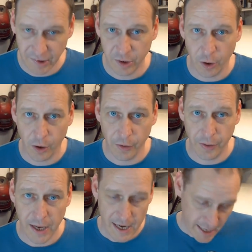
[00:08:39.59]
it's got
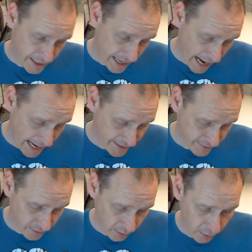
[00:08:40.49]
the CAD
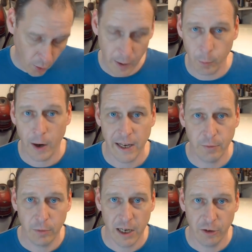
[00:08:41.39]
lightweight
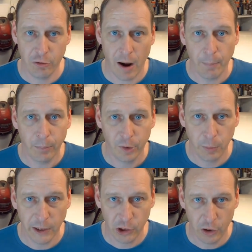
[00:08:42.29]
rear drums,
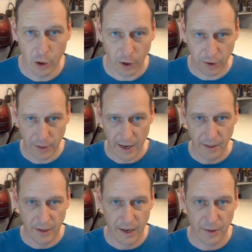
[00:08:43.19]
which look,
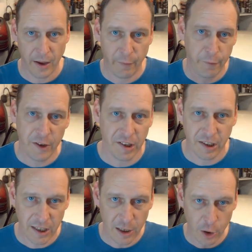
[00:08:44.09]
they
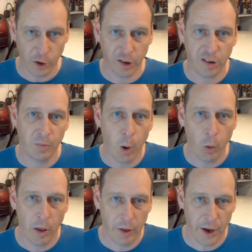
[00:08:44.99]
physically look
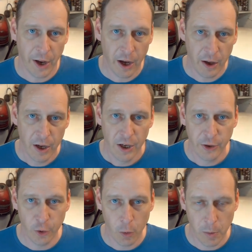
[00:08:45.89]
smaller than a
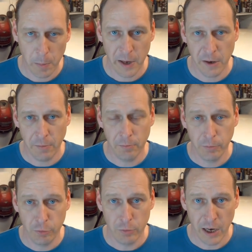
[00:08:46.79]
normal Mini
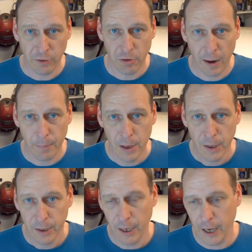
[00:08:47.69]
rear drum.
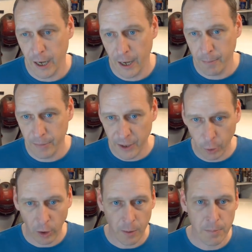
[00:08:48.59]
They're
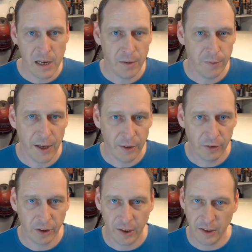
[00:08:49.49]
not like mini
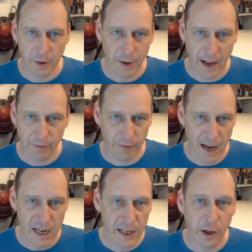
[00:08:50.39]
fins, so they don't have
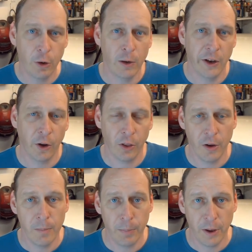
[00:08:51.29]
any cooling on
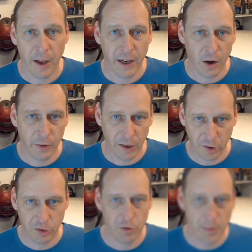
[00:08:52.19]
them, but they are
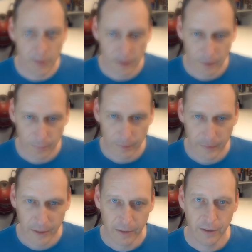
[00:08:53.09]
extremely
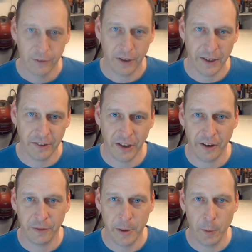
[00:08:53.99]
lightweight. So that's
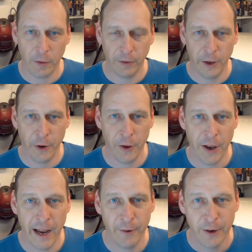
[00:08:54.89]
enough of me waffling on
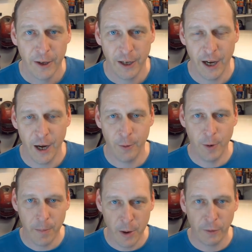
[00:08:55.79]
now.
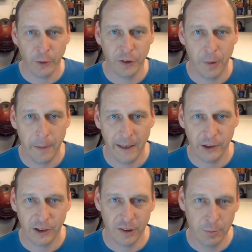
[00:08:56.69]
We move on to the
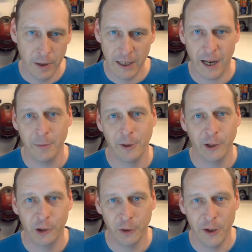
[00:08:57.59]
pictures. Really hope you
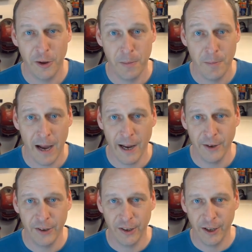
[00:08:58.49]
enjoy them,
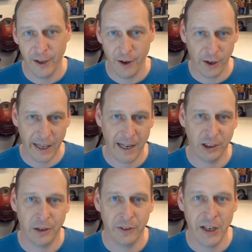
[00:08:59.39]
and I'll
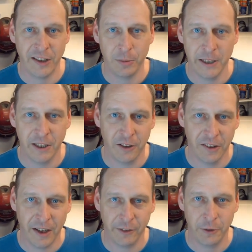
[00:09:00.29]
catch up with you next week,
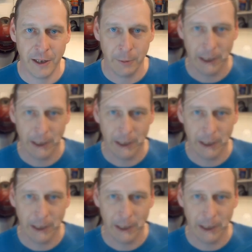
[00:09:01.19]
guys. Have a great